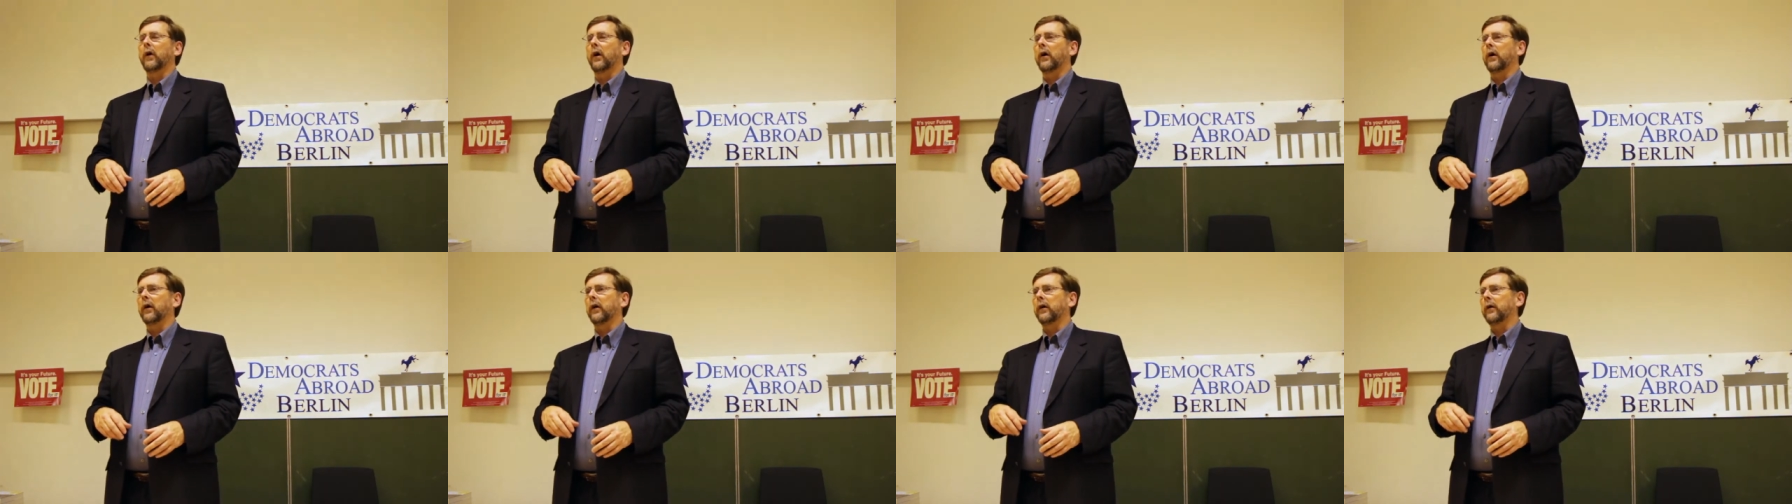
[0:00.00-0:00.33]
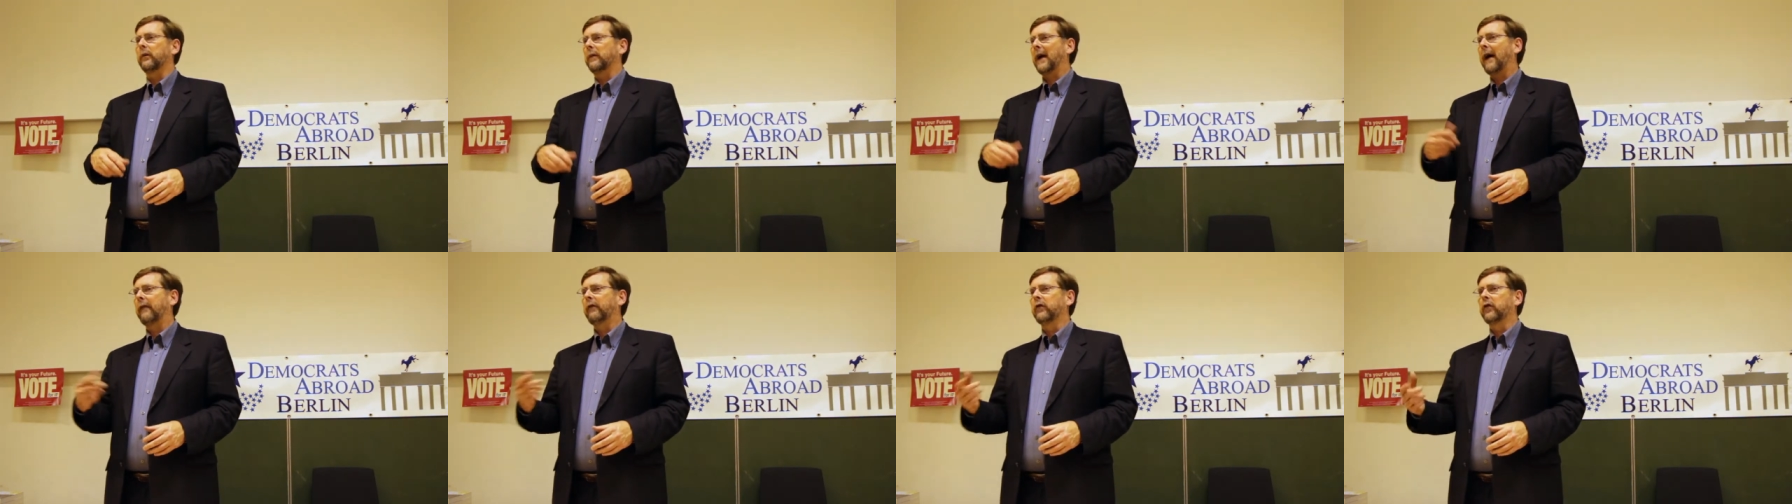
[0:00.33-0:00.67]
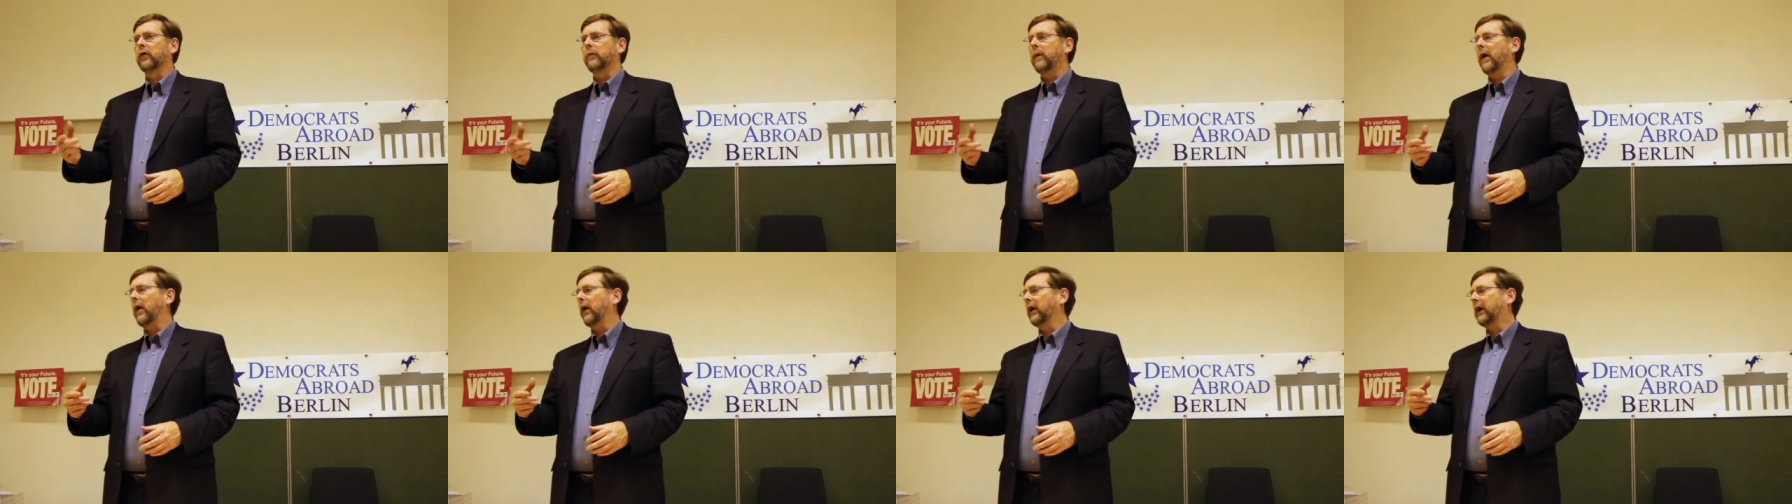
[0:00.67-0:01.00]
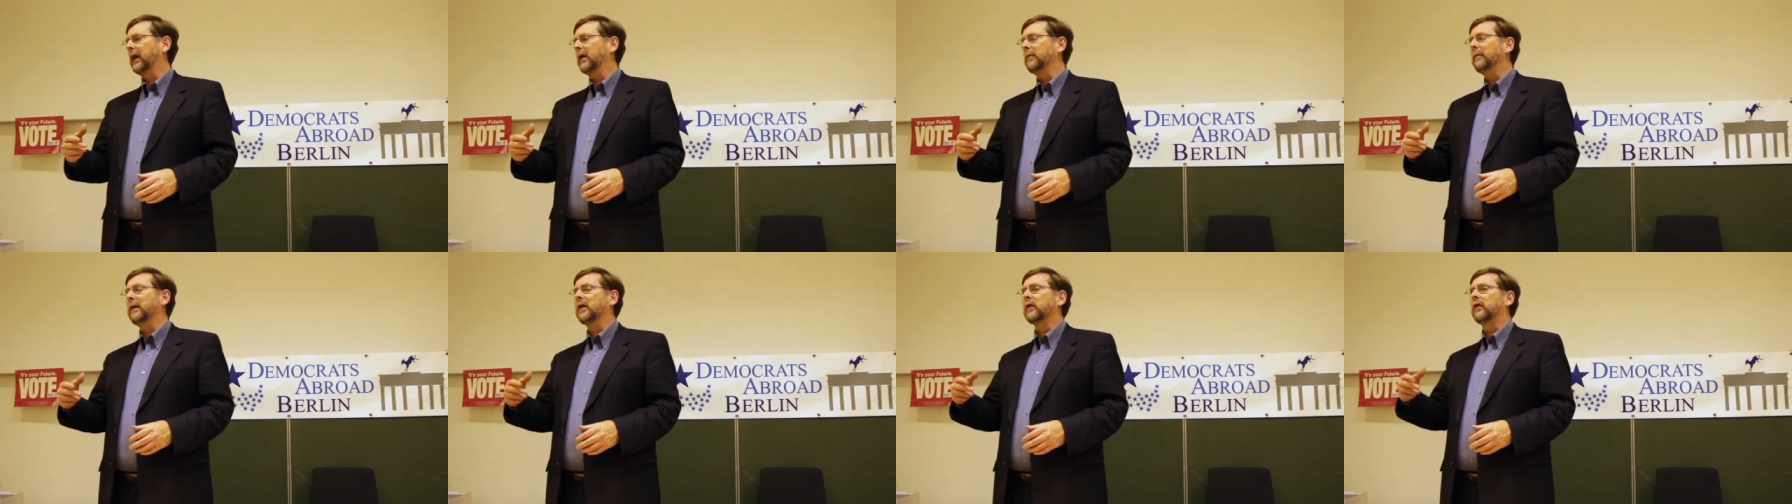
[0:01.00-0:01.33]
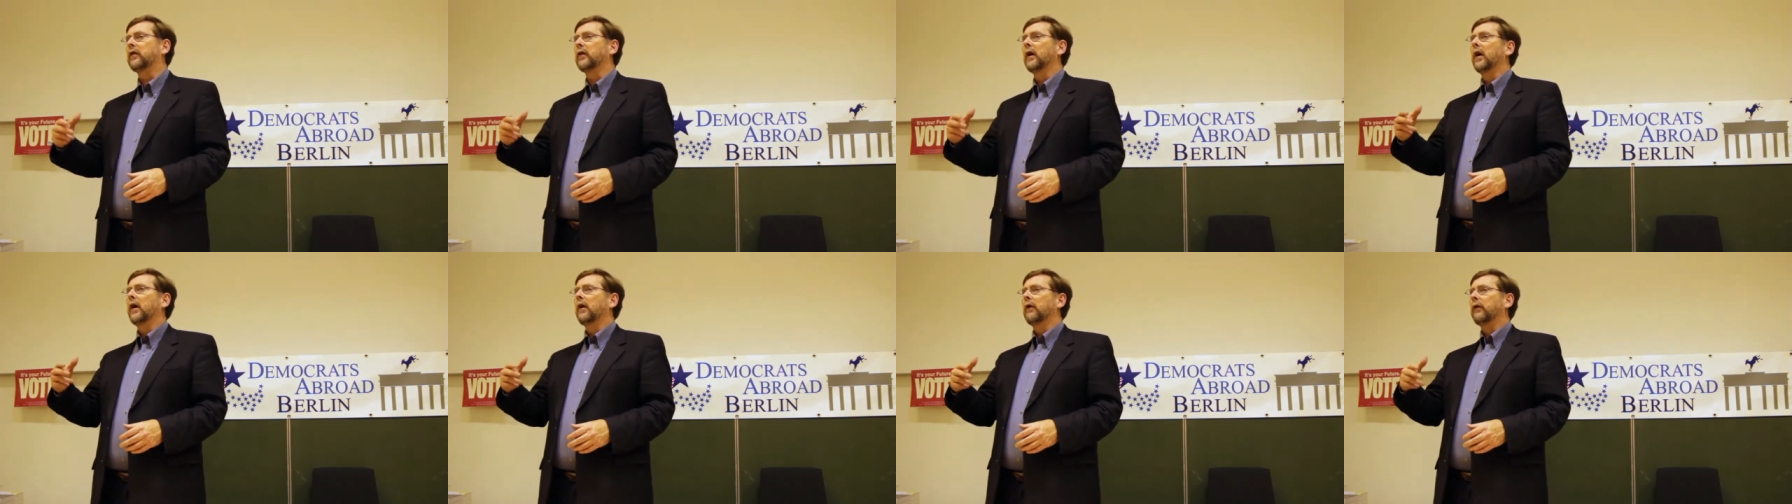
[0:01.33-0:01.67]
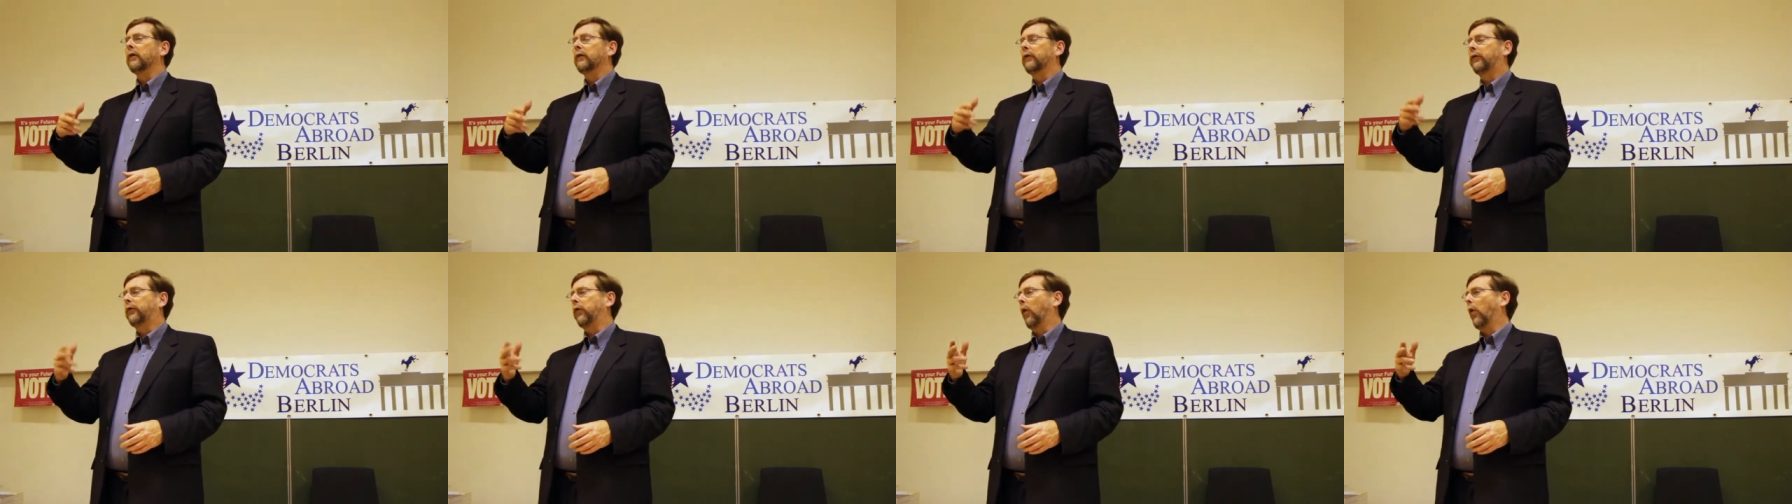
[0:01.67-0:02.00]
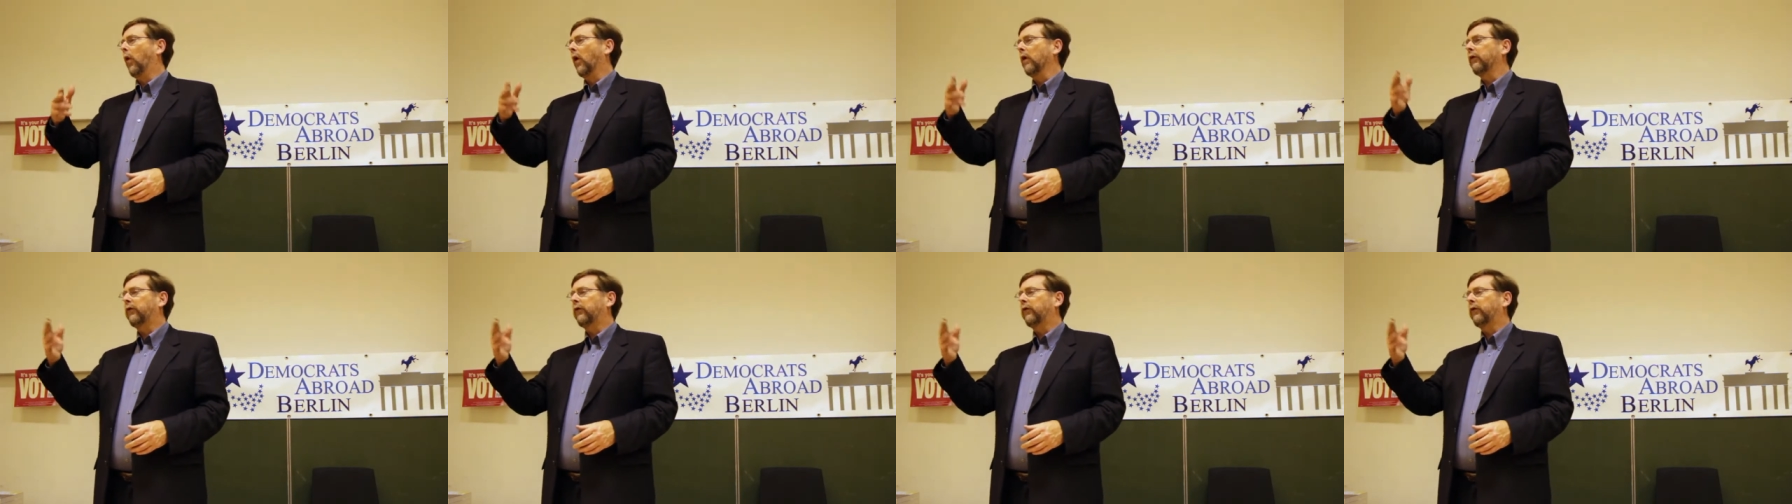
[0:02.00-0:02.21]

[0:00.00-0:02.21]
Uh, the average American emits four,